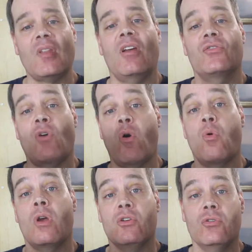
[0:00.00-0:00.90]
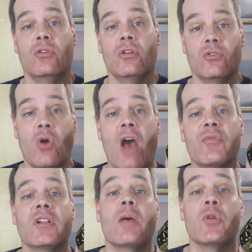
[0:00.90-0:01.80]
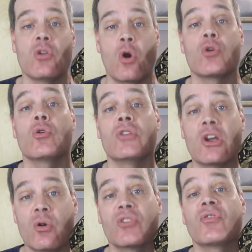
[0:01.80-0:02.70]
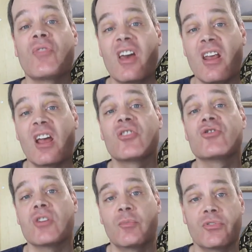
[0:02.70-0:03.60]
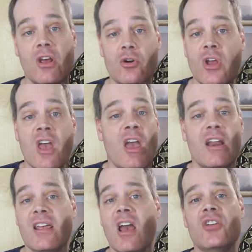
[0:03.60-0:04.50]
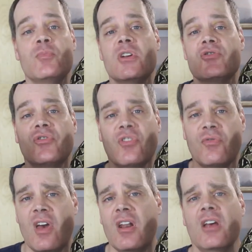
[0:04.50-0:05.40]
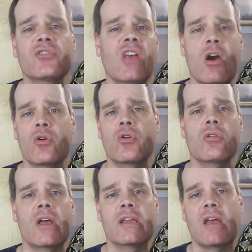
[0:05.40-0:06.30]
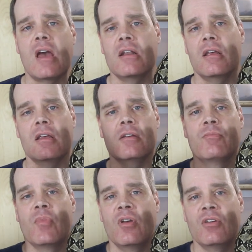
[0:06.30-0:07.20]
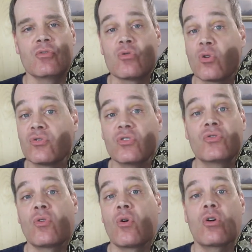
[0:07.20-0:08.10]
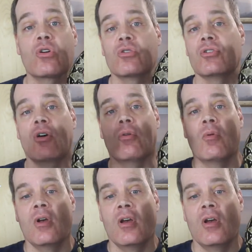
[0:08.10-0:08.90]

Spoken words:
So you have to let me know your nearest FedEx ship center. And it can't be just a FedEx counter like at a grocery store, or, you know,